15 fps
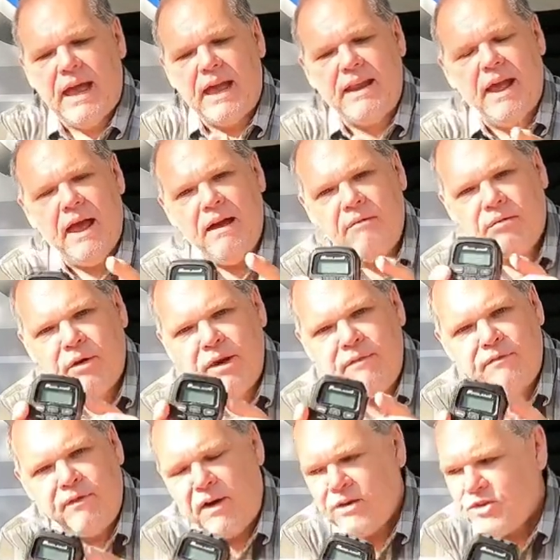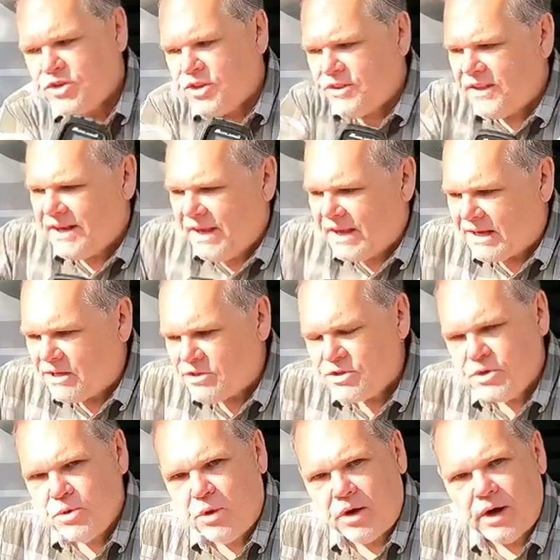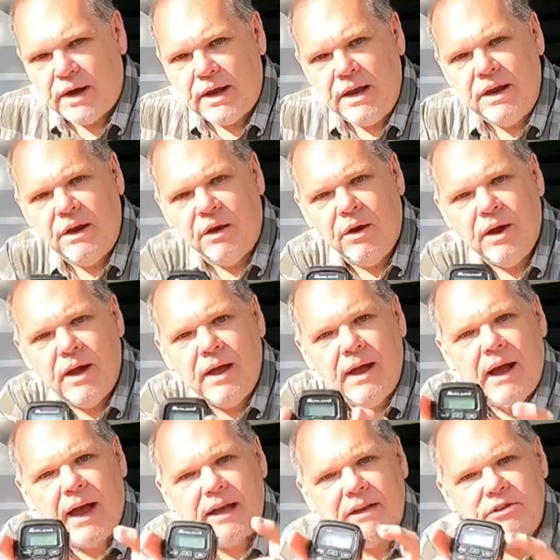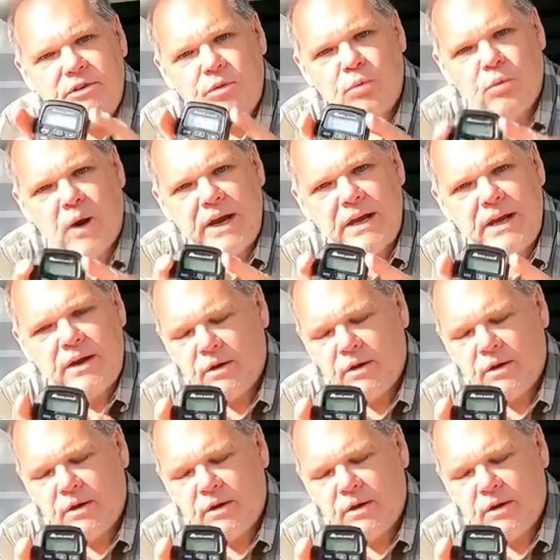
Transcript: and every function that I can do on here, I can do right